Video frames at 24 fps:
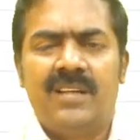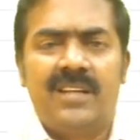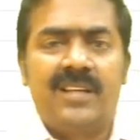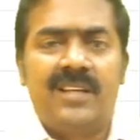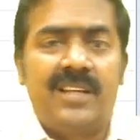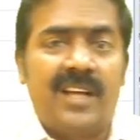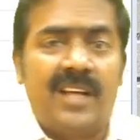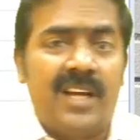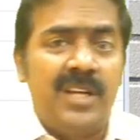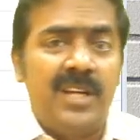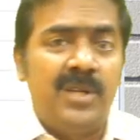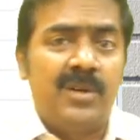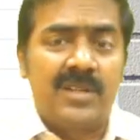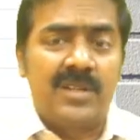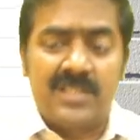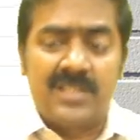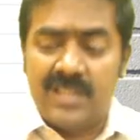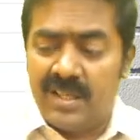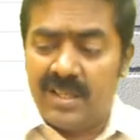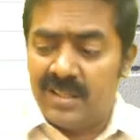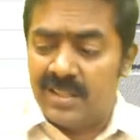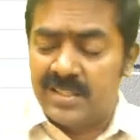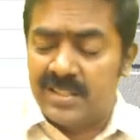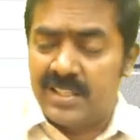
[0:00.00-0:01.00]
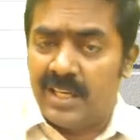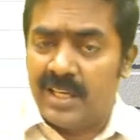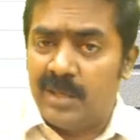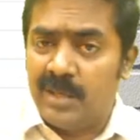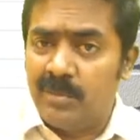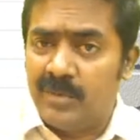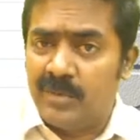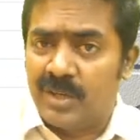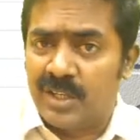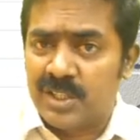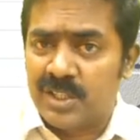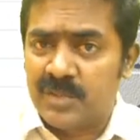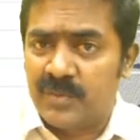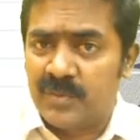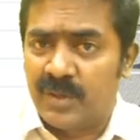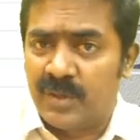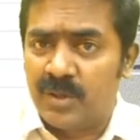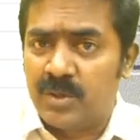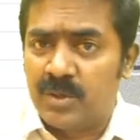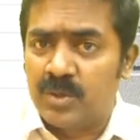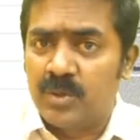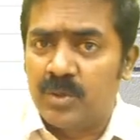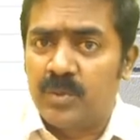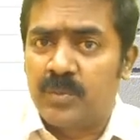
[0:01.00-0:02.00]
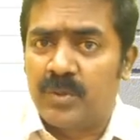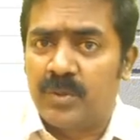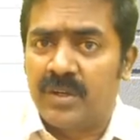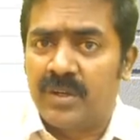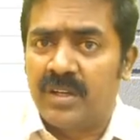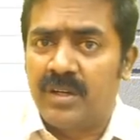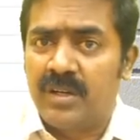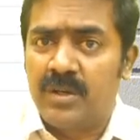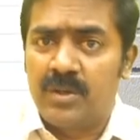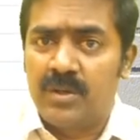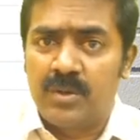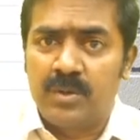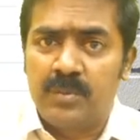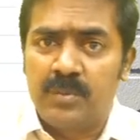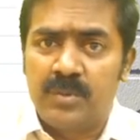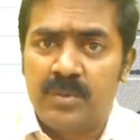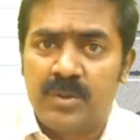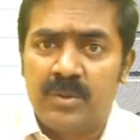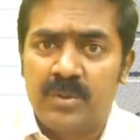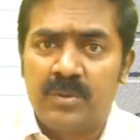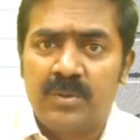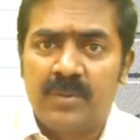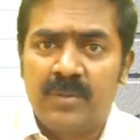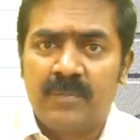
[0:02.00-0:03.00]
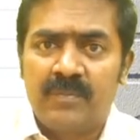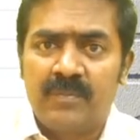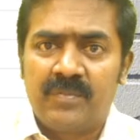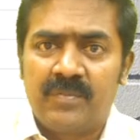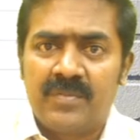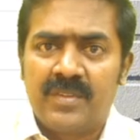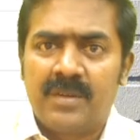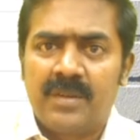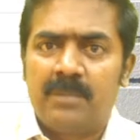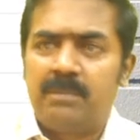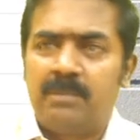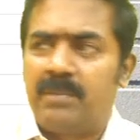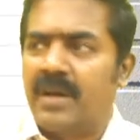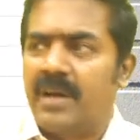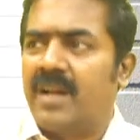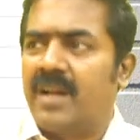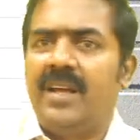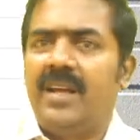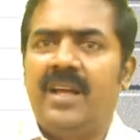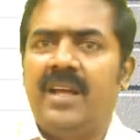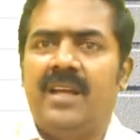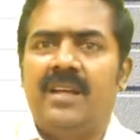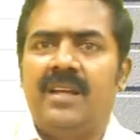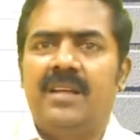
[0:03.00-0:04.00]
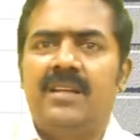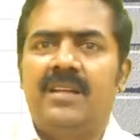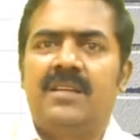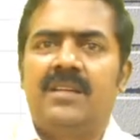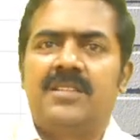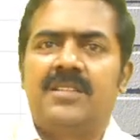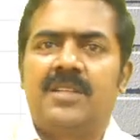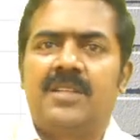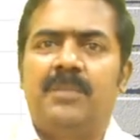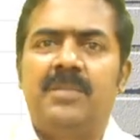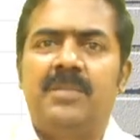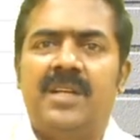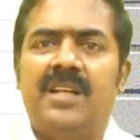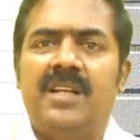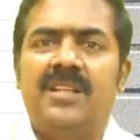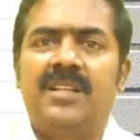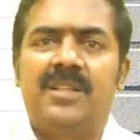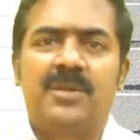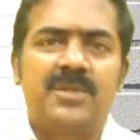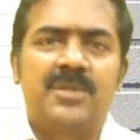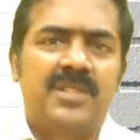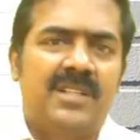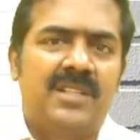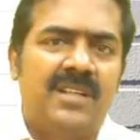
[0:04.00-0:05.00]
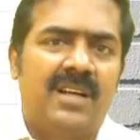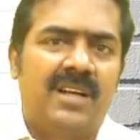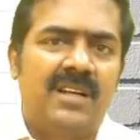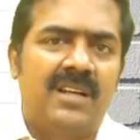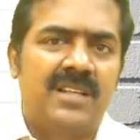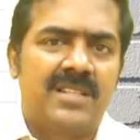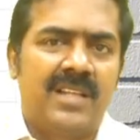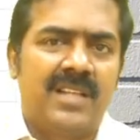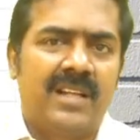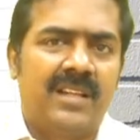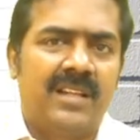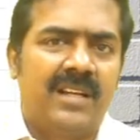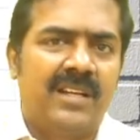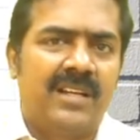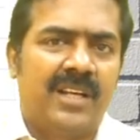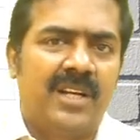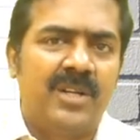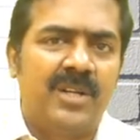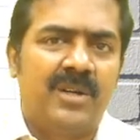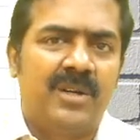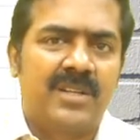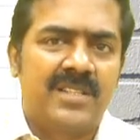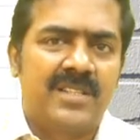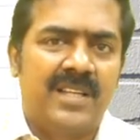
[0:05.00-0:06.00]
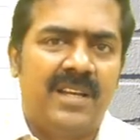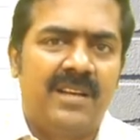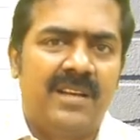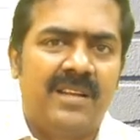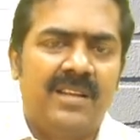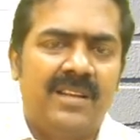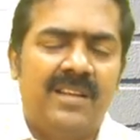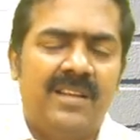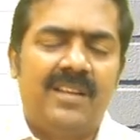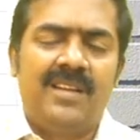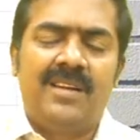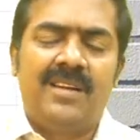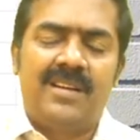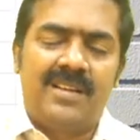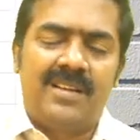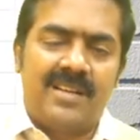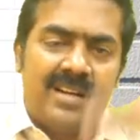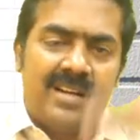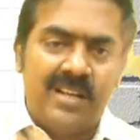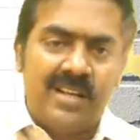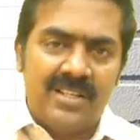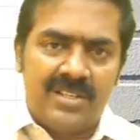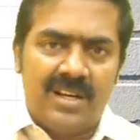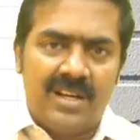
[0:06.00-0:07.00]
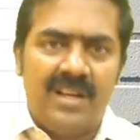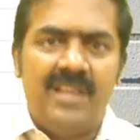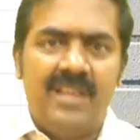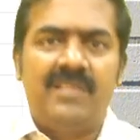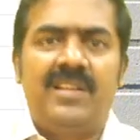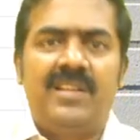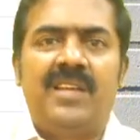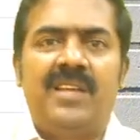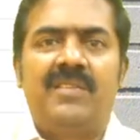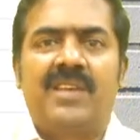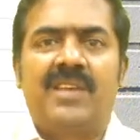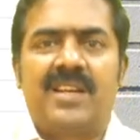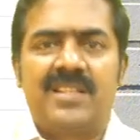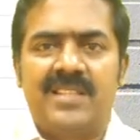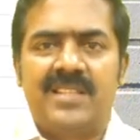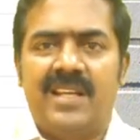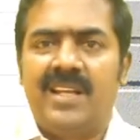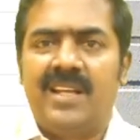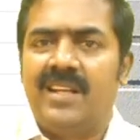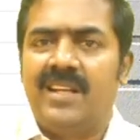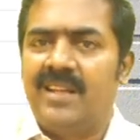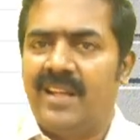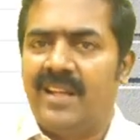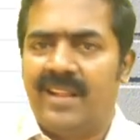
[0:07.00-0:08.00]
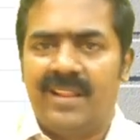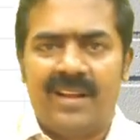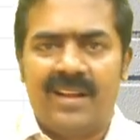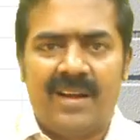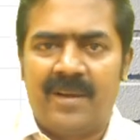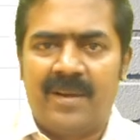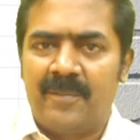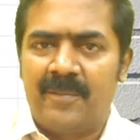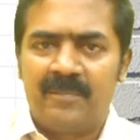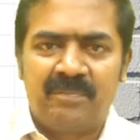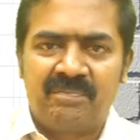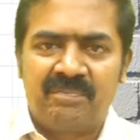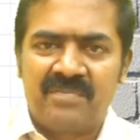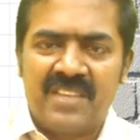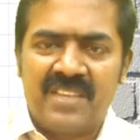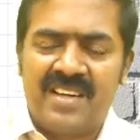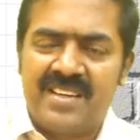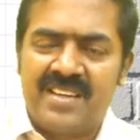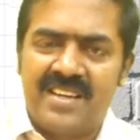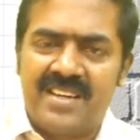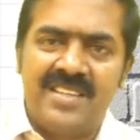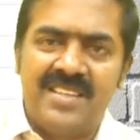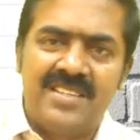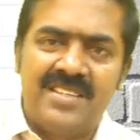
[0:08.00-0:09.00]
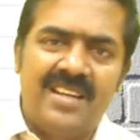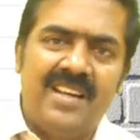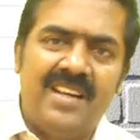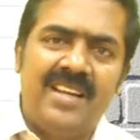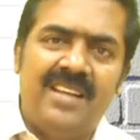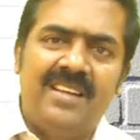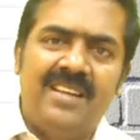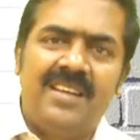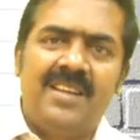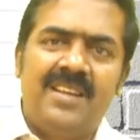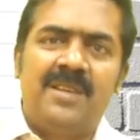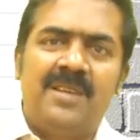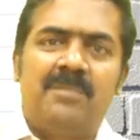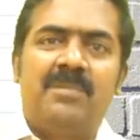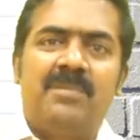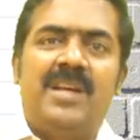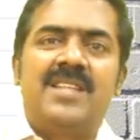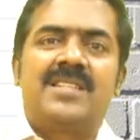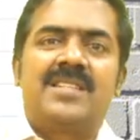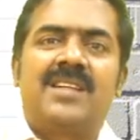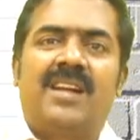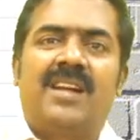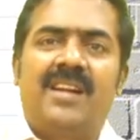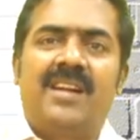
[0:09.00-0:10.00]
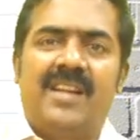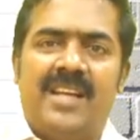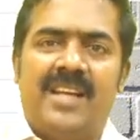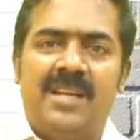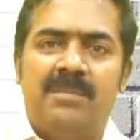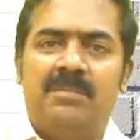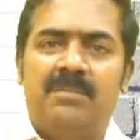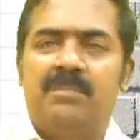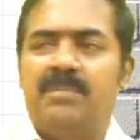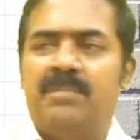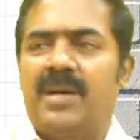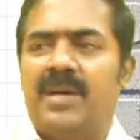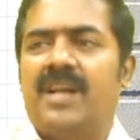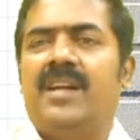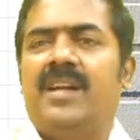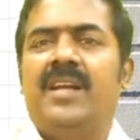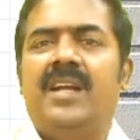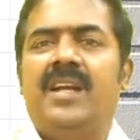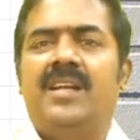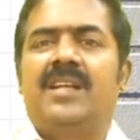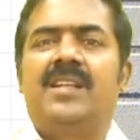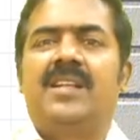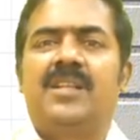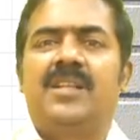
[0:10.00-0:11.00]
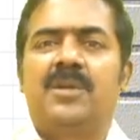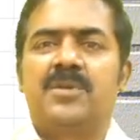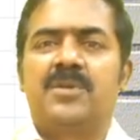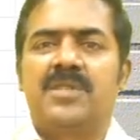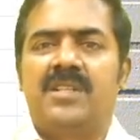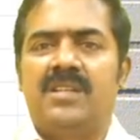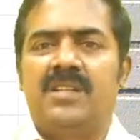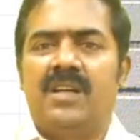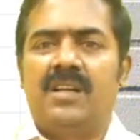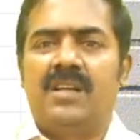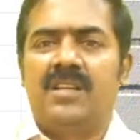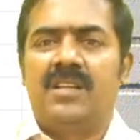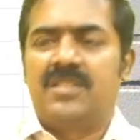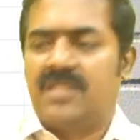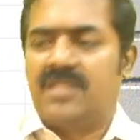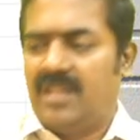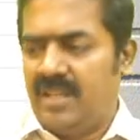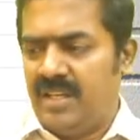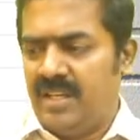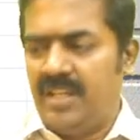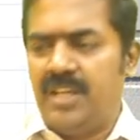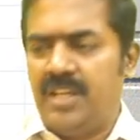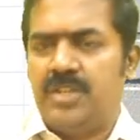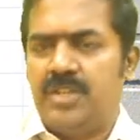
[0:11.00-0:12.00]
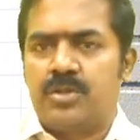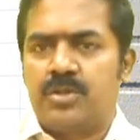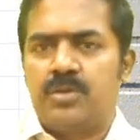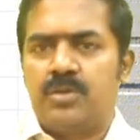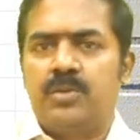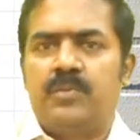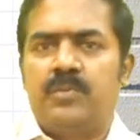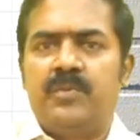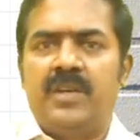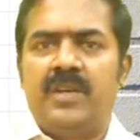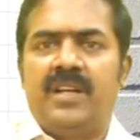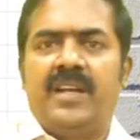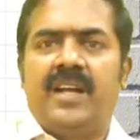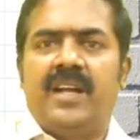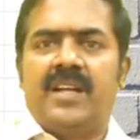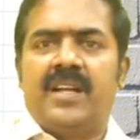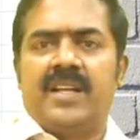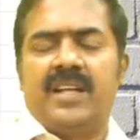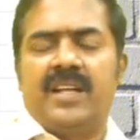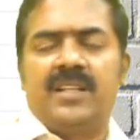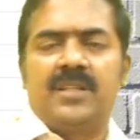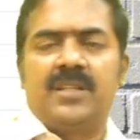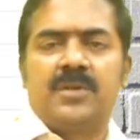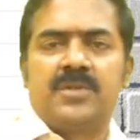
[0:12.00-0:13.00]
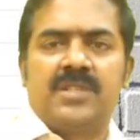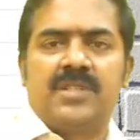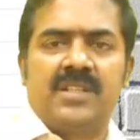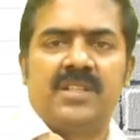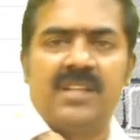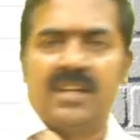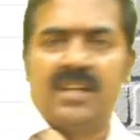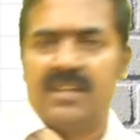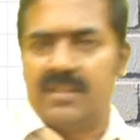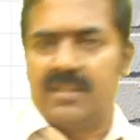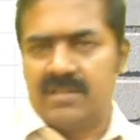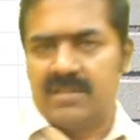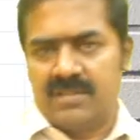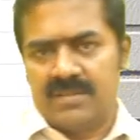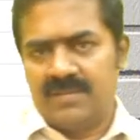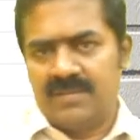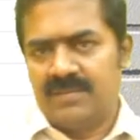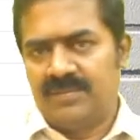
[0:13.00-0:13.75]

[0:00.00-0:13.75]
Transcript: Can you assign the same cost for troop 1 and troop 2 per day? Some $10,000 like that, can you assign? Traditionally, they were assigning like that. Traditionally, based on time, per day $10,000. Each troop will get $10,000.